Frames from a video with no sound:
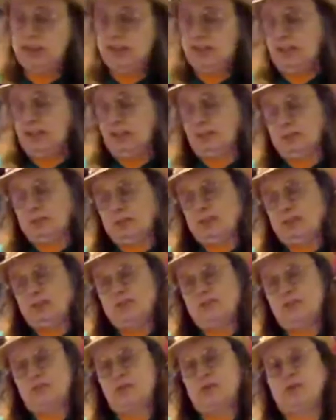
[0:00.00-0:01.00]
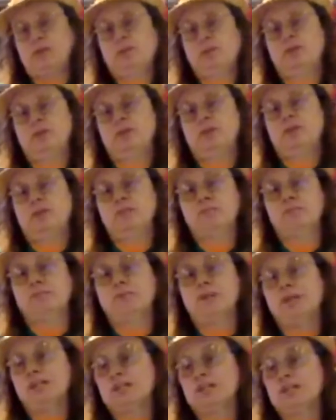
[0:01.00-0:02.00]
and I want to give the cranberry as
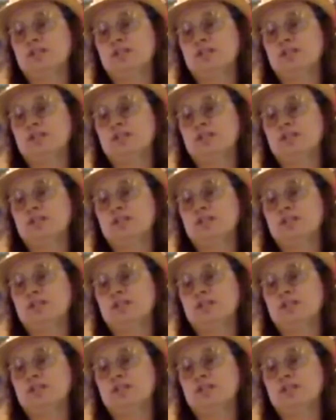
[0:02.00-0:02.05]
much